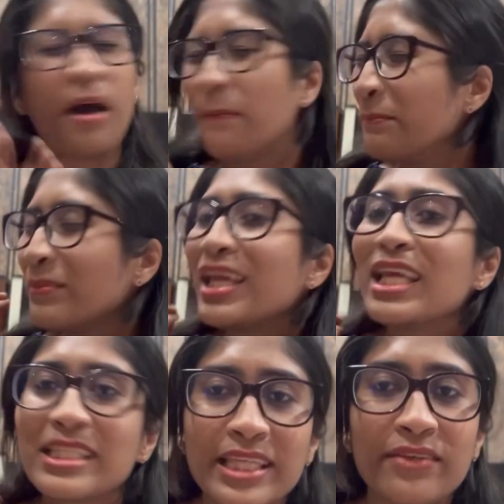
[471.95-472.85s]

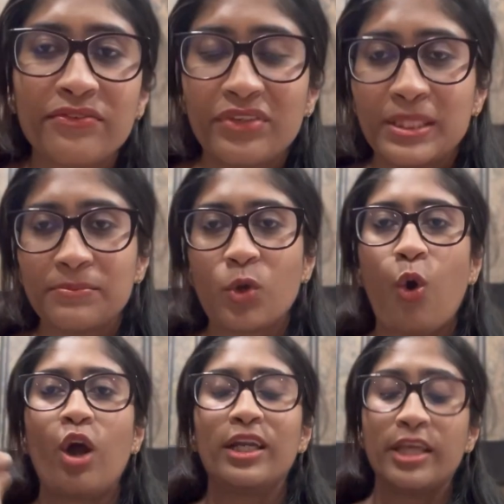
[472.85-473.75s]
amazing film
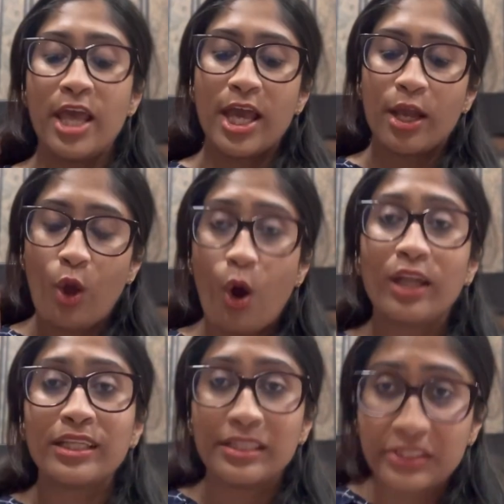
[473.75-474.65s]
called
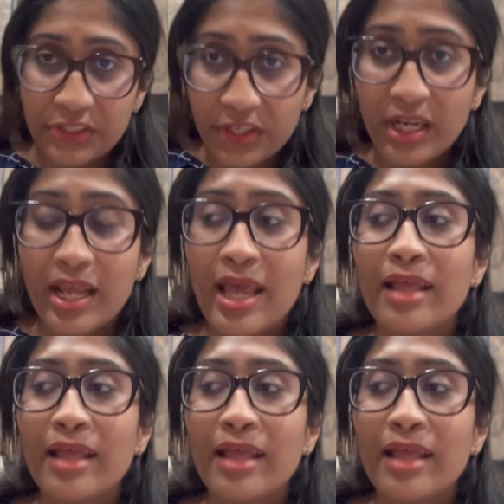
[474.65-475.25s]
Gone Girl.